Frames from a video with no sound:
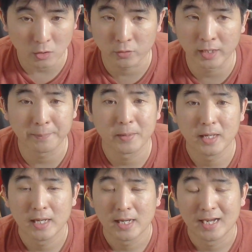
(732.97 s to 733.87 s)
Okay.
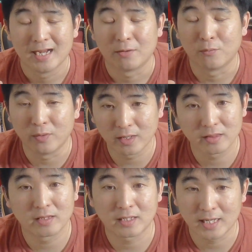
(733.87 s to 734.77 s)

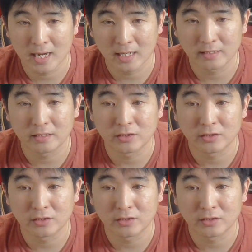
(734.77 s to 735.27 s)
With the cat,